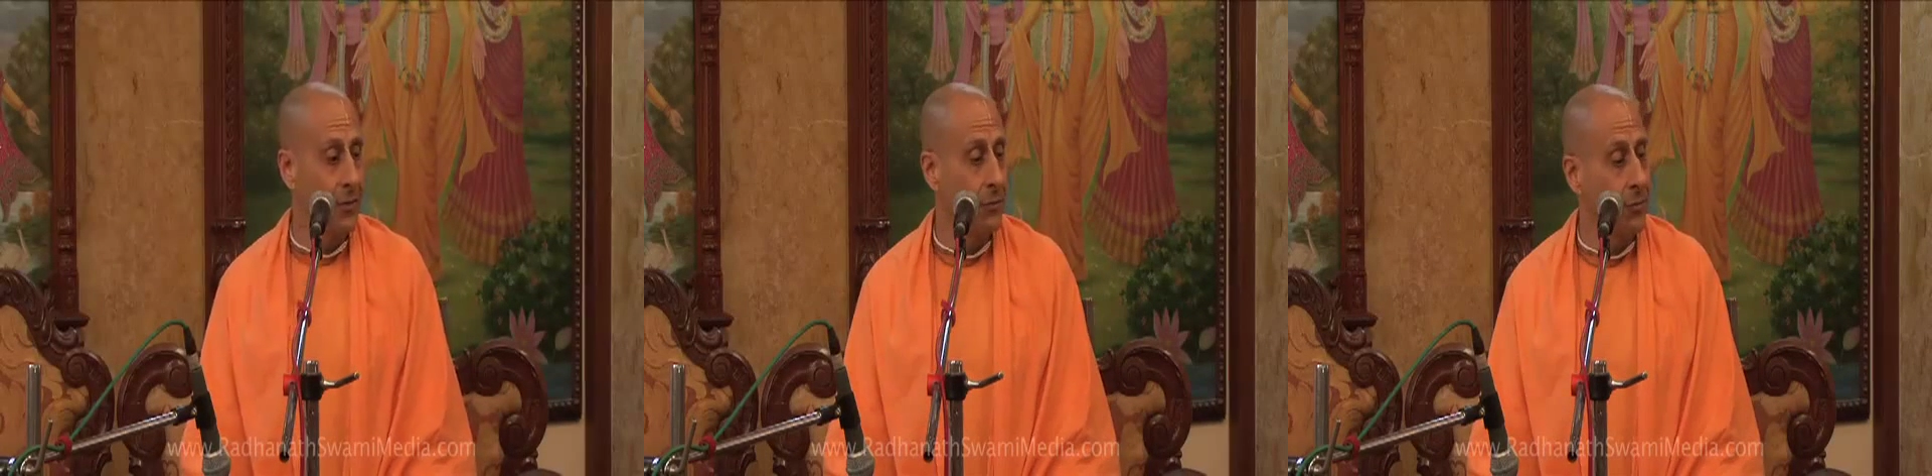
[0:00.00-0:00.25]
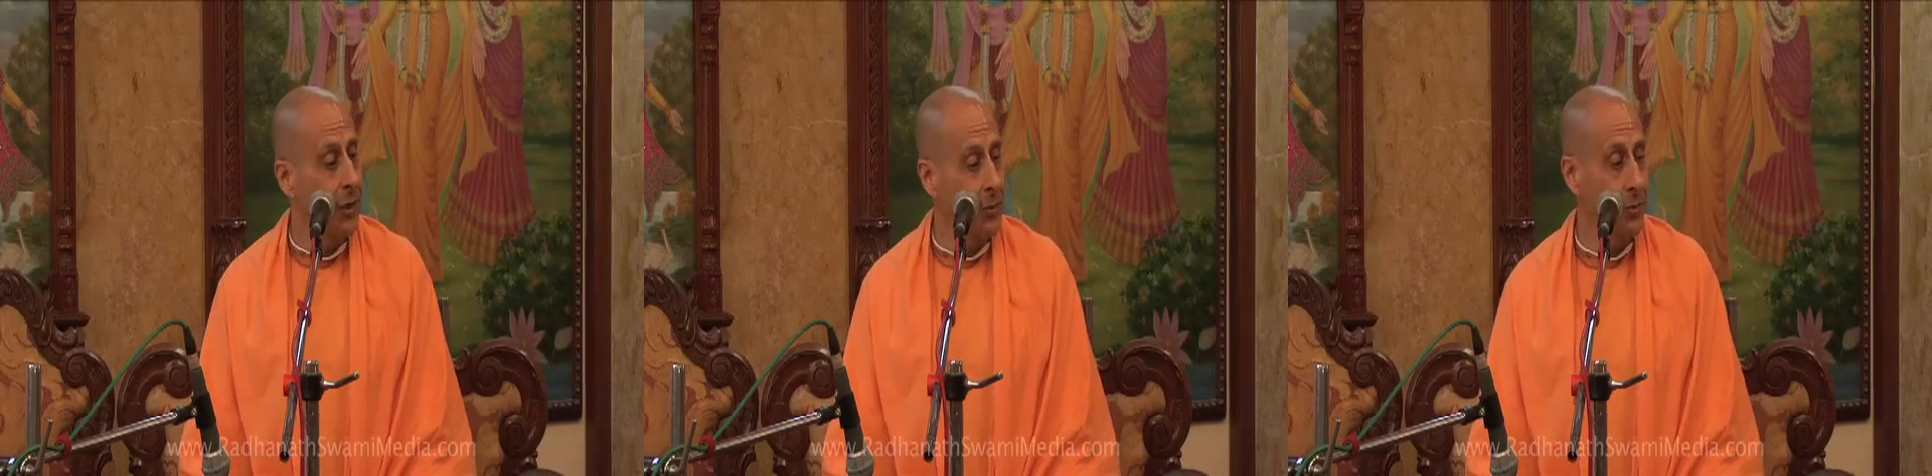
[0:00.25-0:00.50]

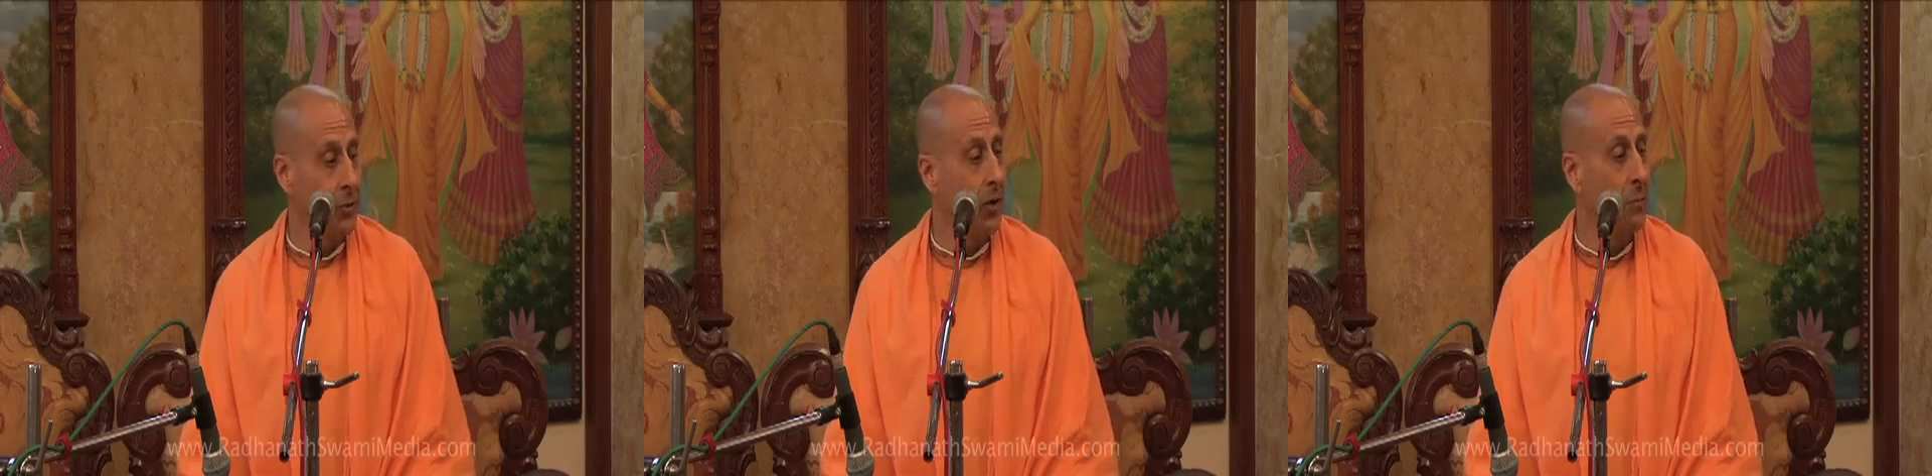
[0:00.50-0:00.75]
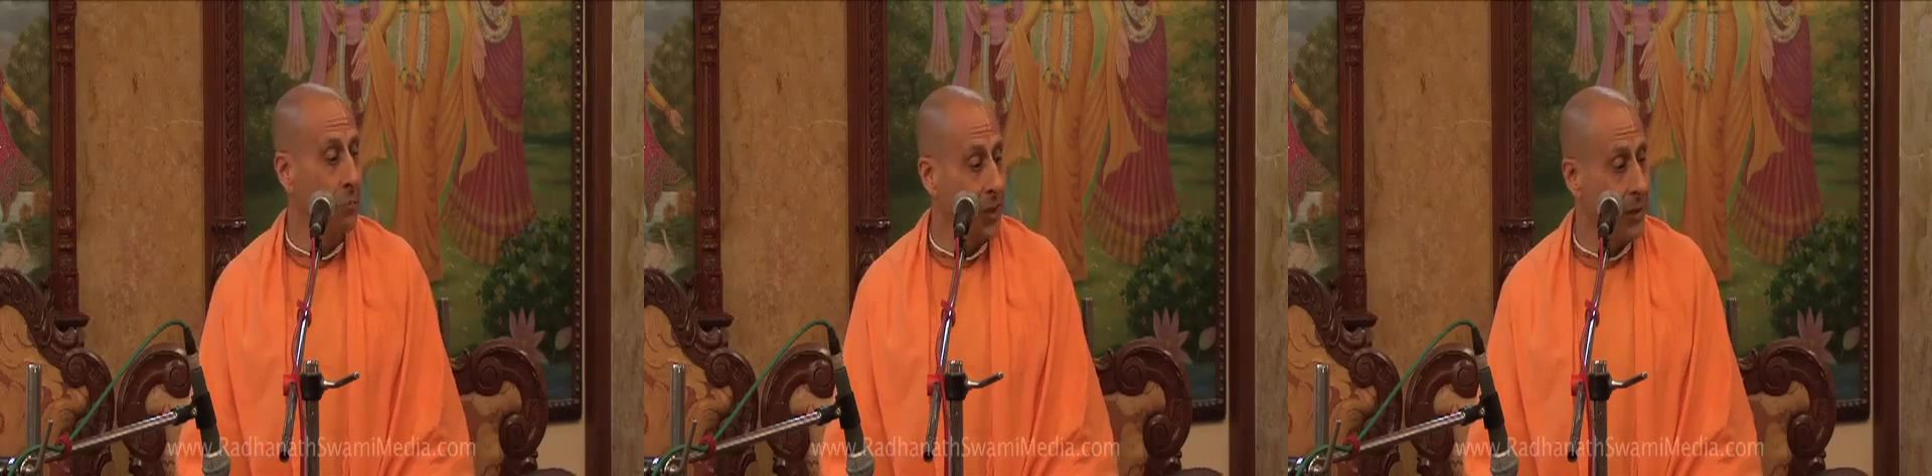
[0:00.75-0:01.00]
he went to
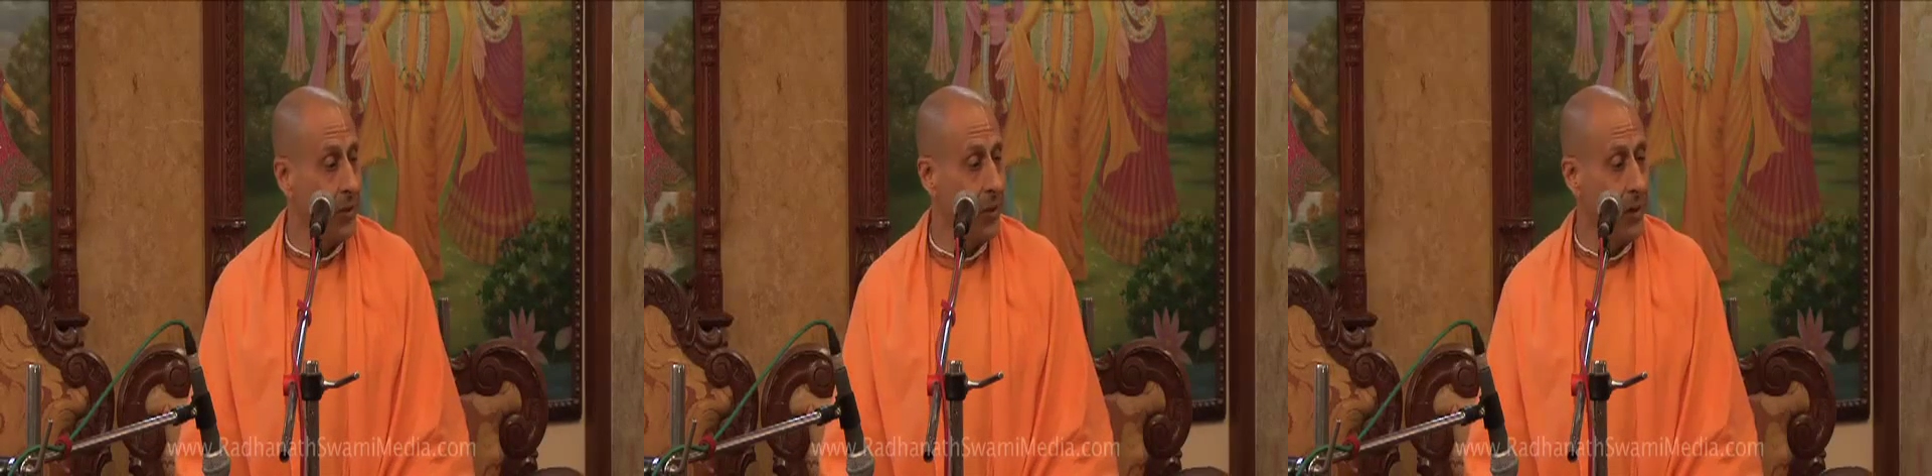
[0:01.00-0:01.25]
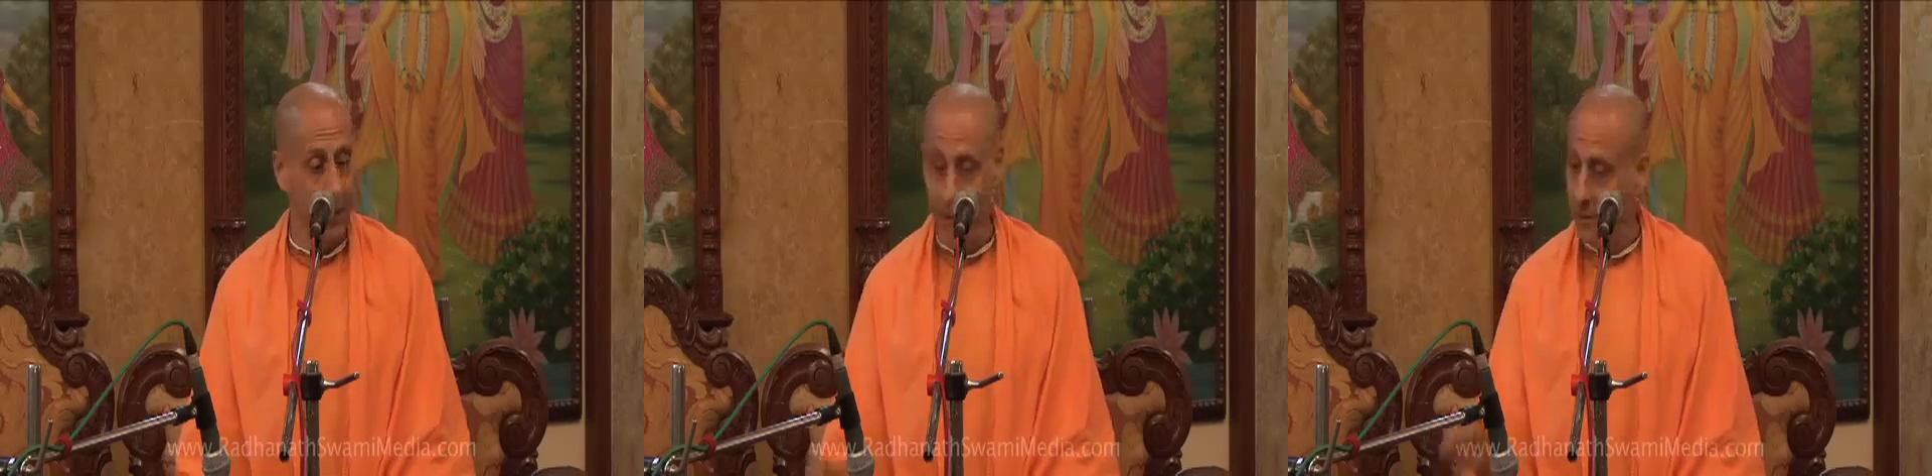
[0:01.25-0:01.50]

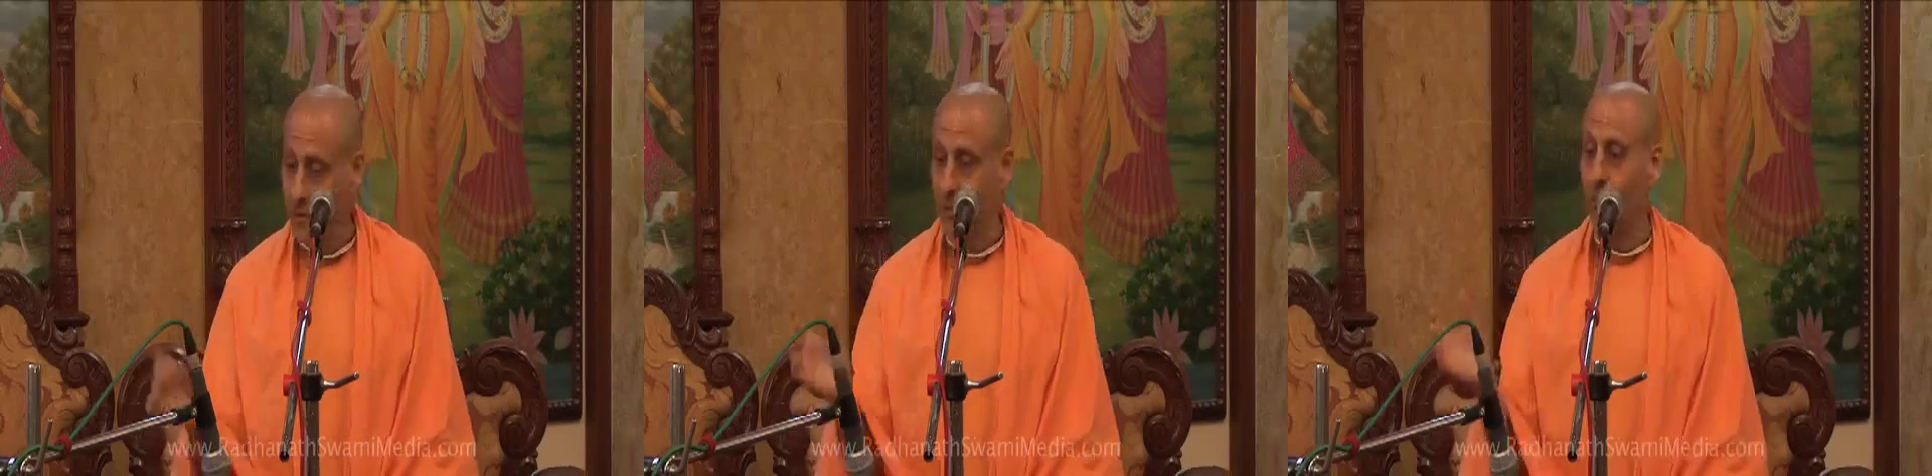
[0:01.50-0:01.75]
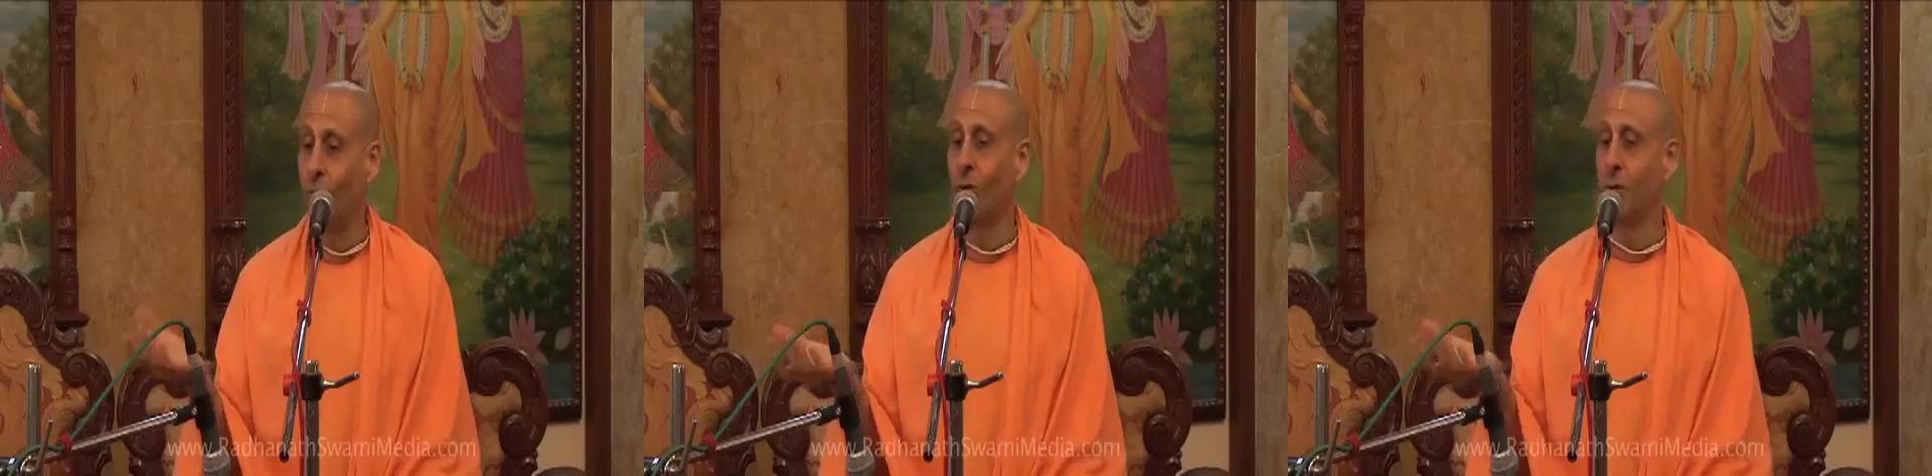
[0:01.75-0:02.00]
Gambhira, and in the
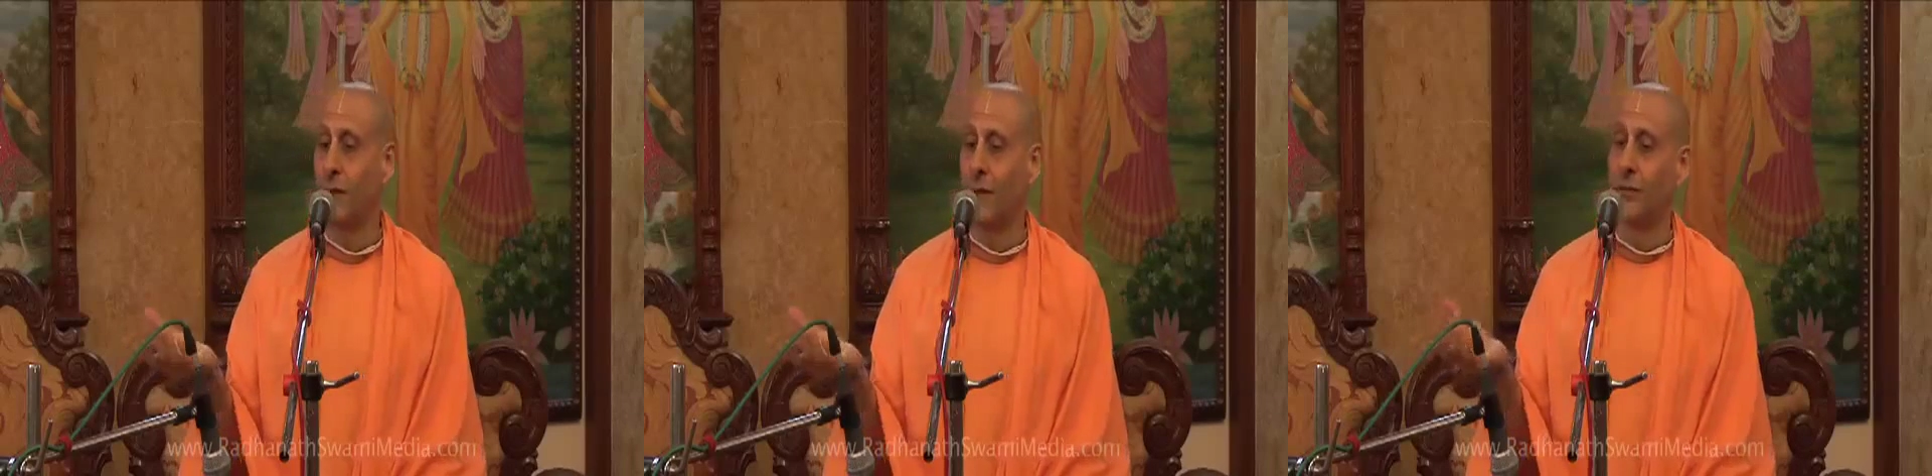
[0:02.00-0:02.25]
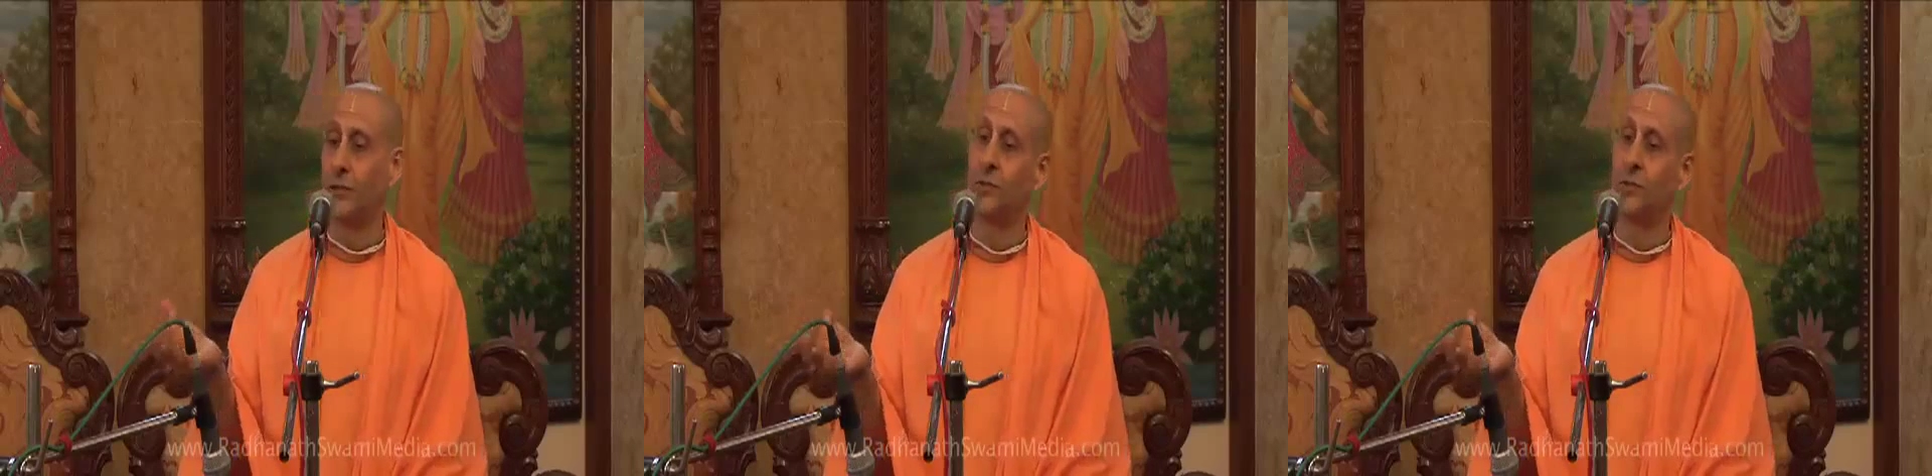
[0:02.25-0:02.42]
courtyard,